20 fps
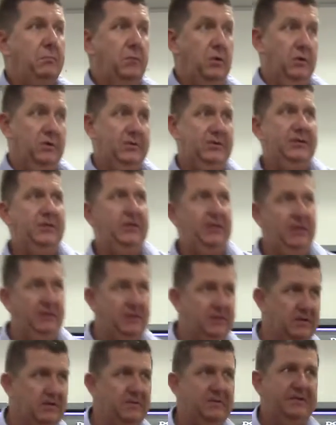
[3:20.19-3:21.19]
master the
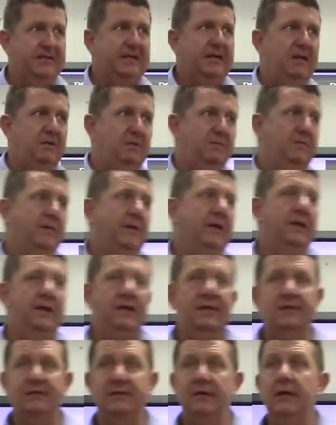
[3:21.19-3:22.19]
use of self thing,
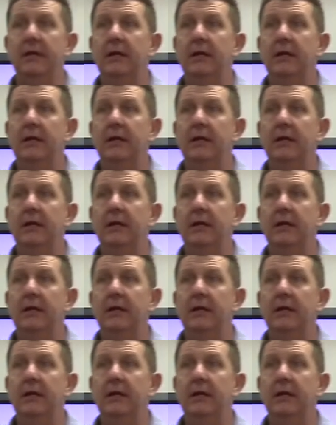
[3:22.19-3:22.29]
is